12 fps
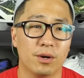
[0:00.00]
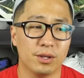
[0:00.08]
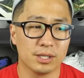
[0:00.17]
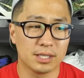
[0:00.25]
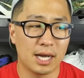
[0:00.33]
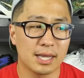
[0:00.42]
and
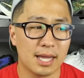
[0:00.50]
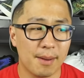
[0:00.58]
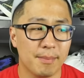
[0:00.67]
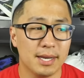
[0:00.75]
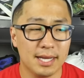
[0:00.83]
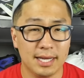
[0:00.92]
there's not
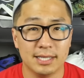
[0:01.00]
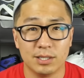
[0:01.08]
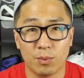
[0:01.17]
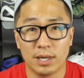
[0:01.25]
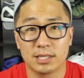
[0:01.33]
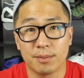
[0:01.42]
that many easy
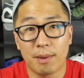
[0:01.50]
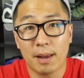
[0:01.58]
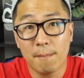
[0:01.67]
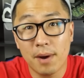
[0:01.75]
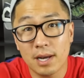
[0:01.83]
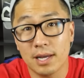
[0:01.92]
ways to
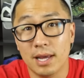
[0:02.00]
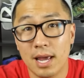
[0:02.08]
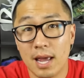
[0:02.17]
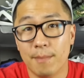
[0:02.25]
make money.